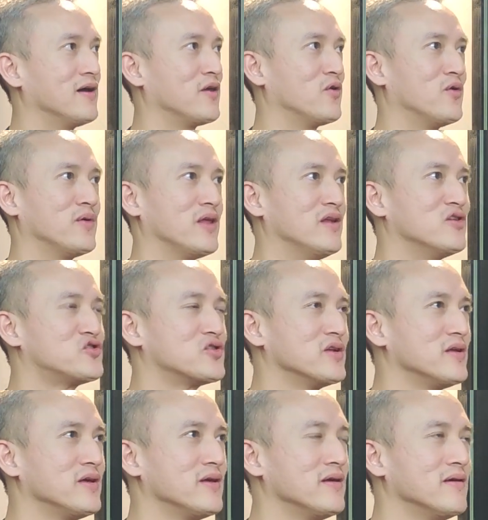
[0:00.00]

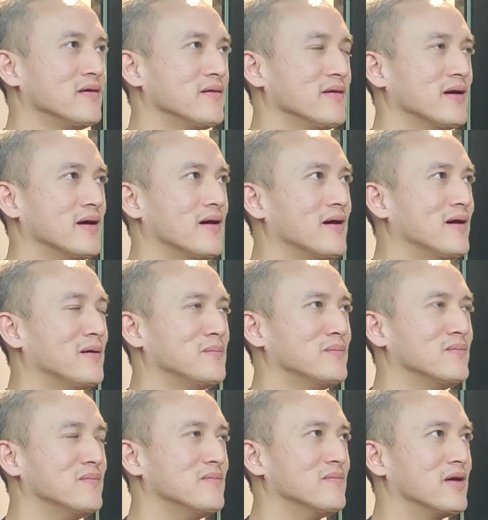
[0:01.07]
Initially,
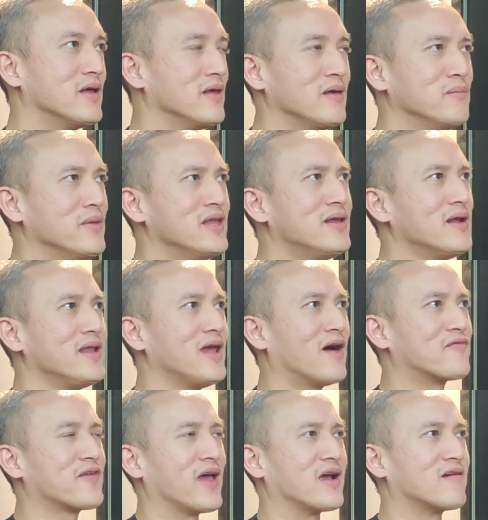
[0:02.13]
immediately
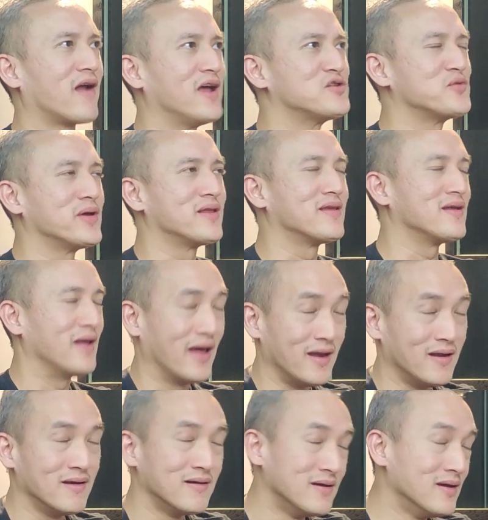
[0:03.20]
after I graduated,
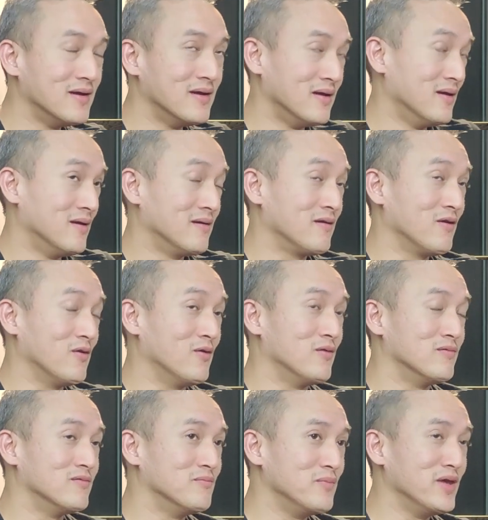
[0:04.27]
and
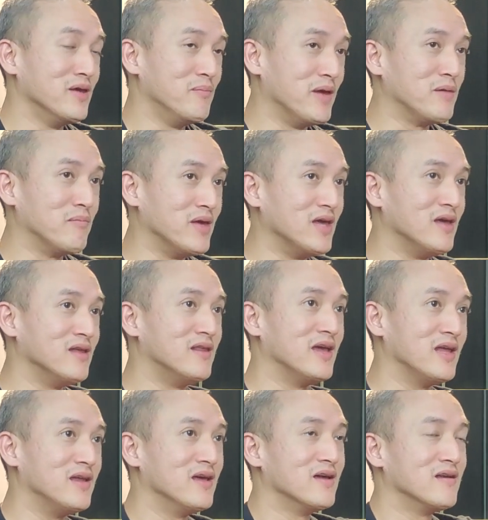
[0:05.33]
me being me, the
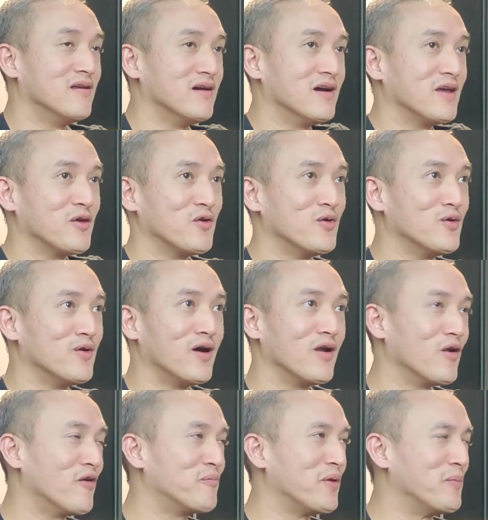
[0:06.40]
idiot, a
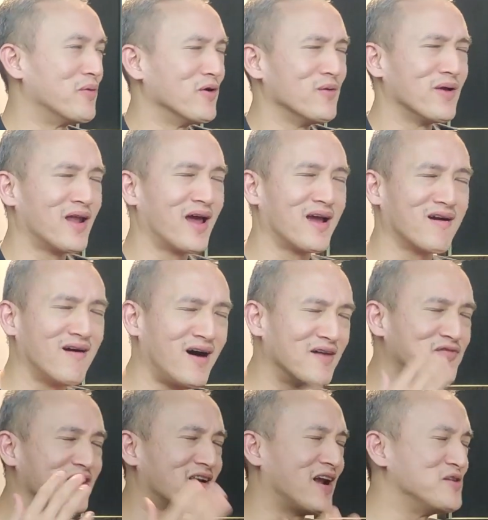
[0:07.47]
lot of people were like,
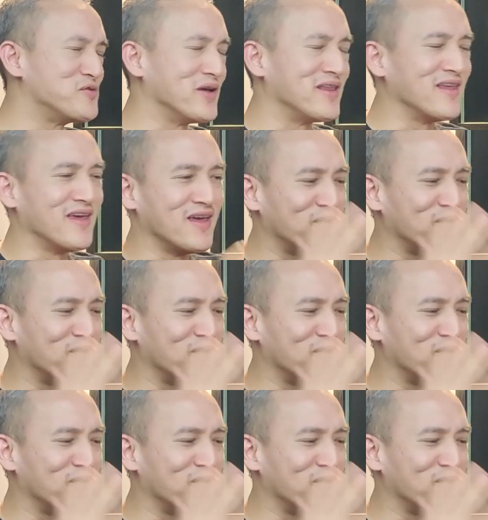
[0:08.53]
after graduating, you